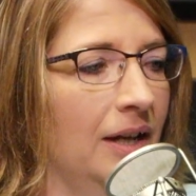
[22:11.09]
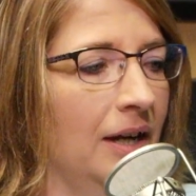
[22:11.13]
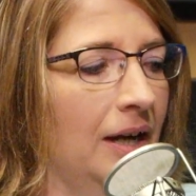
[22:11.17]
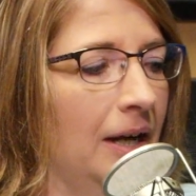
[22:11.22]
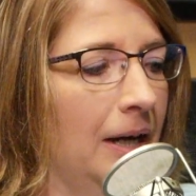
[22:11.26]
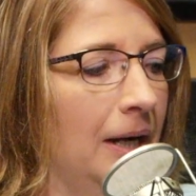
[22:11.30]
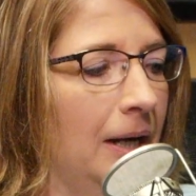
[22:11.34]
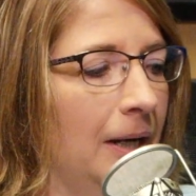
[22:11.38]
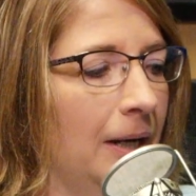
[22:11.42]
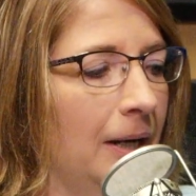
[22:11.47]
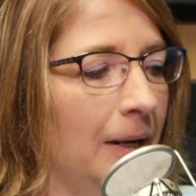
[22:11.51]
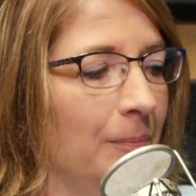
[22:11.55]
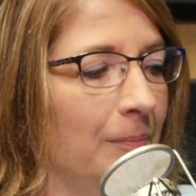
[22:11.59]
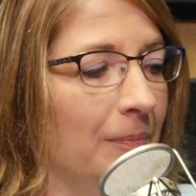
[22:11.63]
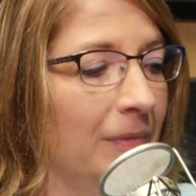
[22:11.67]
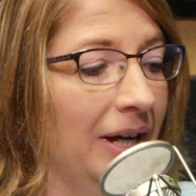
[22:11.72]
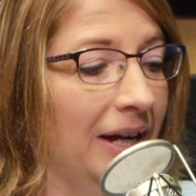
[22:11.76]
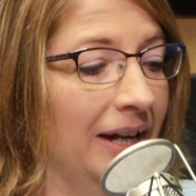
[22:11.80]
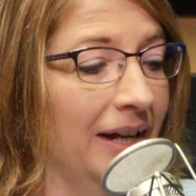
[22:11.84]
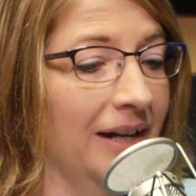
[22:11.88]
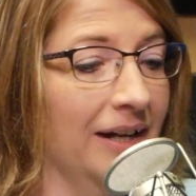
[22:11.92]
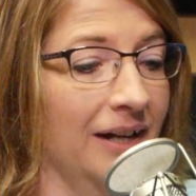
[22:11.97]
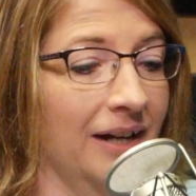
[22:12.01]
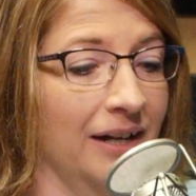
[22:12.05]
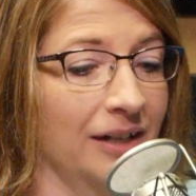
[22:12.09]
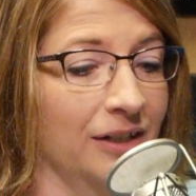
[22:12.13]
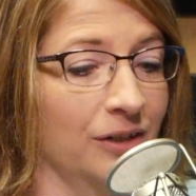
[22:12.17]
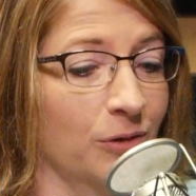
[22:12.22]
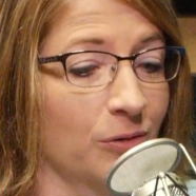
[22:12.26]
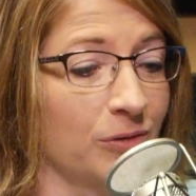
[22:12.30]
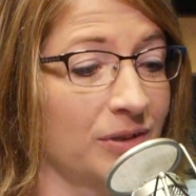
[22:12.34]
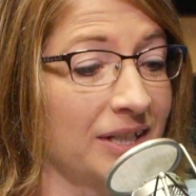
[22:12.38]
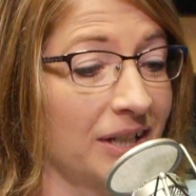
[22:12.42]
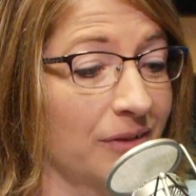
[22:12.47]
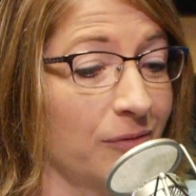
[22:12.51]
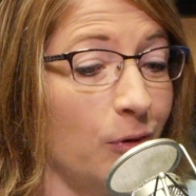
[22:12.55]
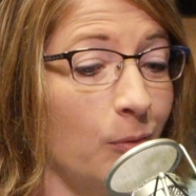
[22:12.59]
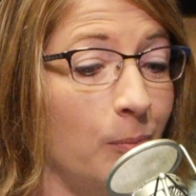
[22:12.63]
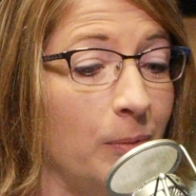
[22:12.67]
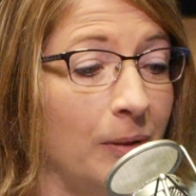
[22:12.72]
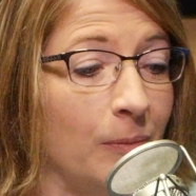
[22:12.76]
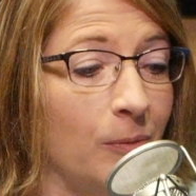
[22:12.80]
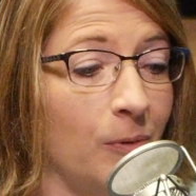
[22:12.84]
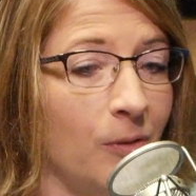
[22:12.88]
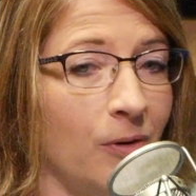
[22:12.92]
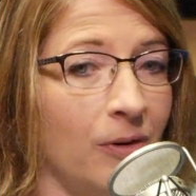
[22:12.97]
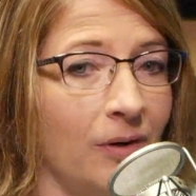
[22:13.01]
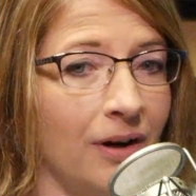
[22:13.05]
I know several
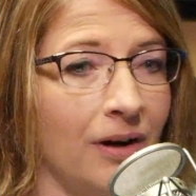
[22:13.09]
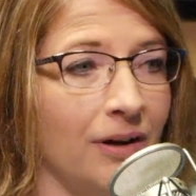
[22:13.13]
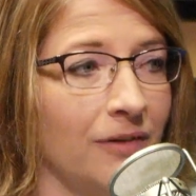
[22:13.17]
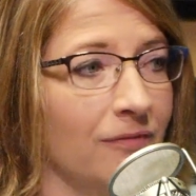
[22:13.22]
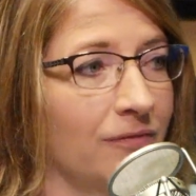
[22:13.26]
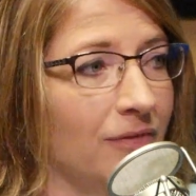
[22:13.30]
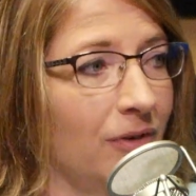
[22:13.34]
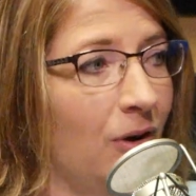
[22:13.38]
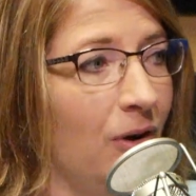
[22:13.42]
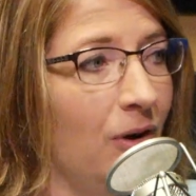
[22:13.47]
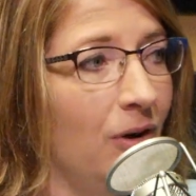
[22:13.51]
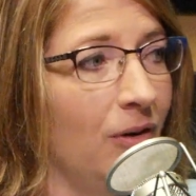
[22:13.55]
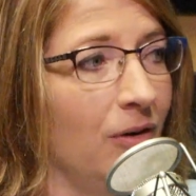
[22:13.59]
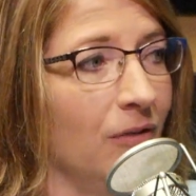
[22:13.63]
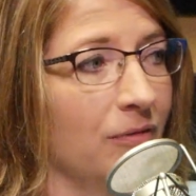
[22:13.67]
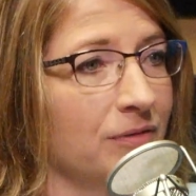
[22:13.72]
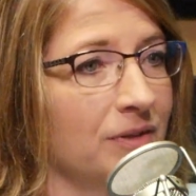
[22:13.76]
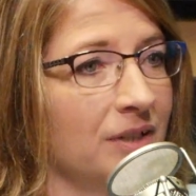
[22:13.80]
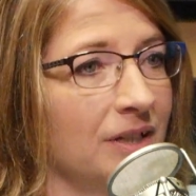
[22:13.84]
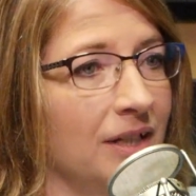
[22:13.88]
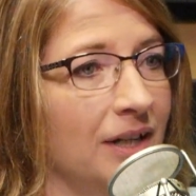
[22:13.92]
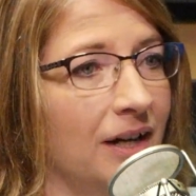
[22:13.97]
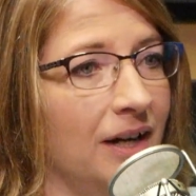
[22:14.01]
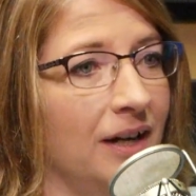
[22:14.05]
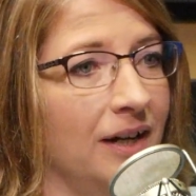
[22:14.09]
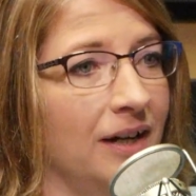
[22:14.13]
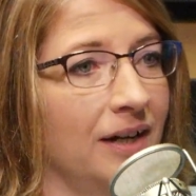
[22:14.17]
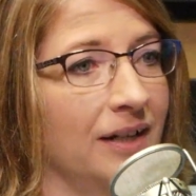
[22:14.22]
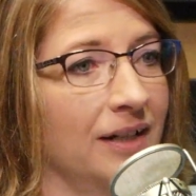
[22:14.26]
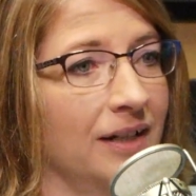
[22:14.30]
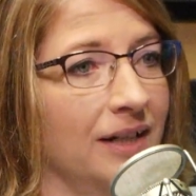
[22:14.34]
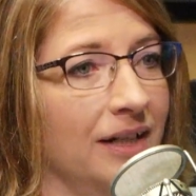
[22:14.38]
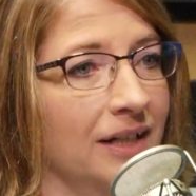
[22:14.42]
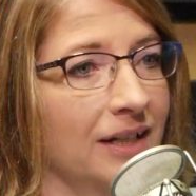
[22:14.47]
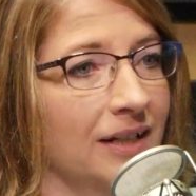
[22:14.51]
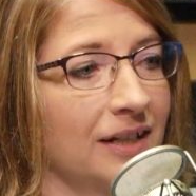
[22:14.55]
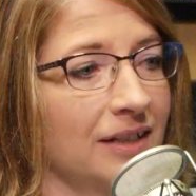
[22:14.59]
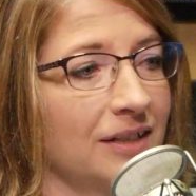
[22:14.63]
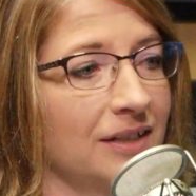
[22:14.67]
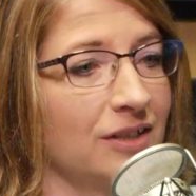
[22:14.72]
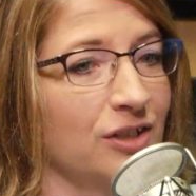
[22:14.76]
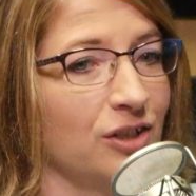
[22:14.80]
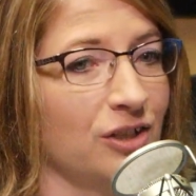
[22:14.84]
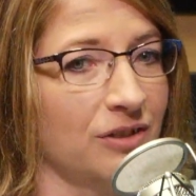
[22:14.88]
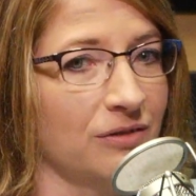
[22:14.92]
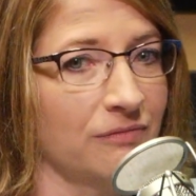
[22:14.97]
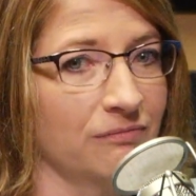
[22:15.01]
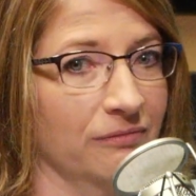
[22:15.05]
people who are involved in it,
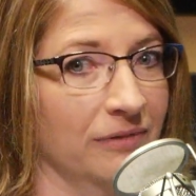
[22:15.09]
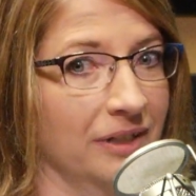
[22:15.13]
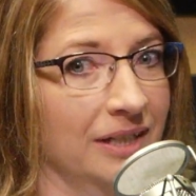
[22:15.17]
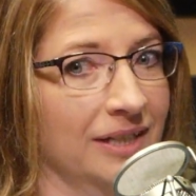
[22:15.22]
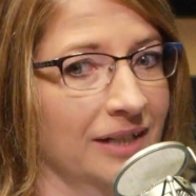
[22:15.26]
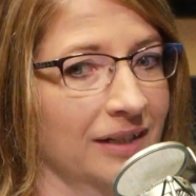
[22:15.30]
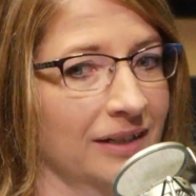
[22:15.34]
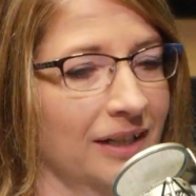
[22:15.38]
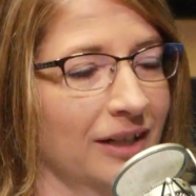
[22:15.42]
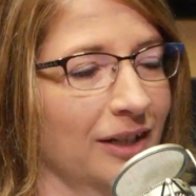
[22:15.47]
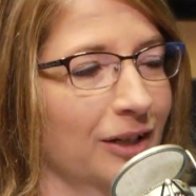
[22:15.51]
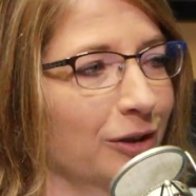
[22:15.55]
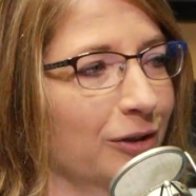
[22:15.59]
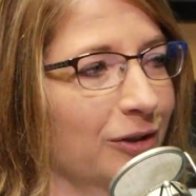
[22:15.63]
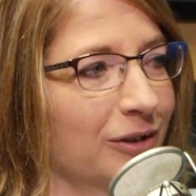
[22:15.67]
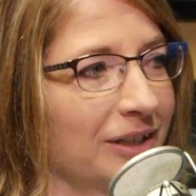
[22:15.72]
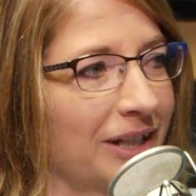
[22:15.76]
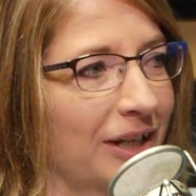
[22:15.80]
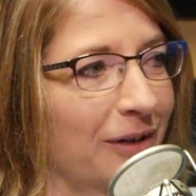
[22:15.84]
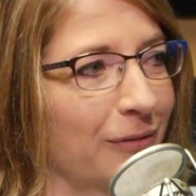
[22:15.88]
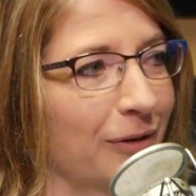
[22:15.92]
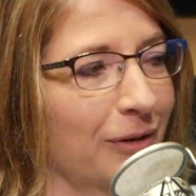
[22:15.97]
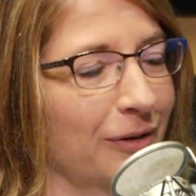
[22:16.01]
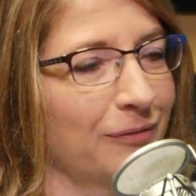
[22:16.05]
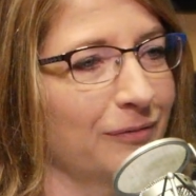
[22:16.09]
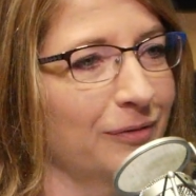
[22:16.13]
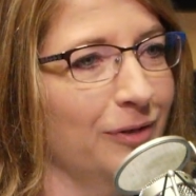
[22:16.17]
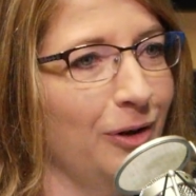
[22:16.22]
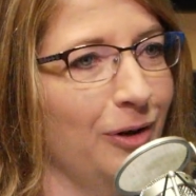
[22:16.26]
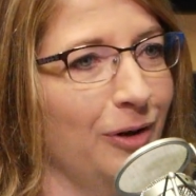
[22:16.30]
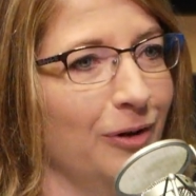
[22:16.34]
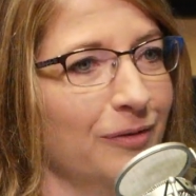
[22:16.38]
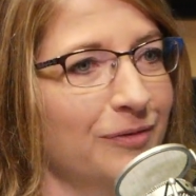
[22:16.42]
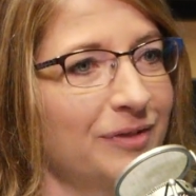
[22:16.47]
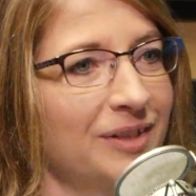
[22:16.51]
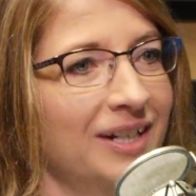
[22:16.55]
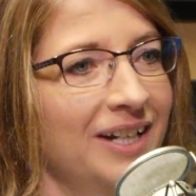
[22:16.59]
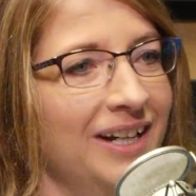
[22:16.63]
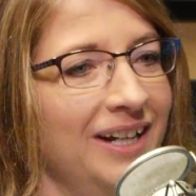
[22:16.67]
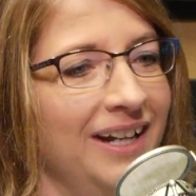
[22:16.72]
just recently learned they were involved.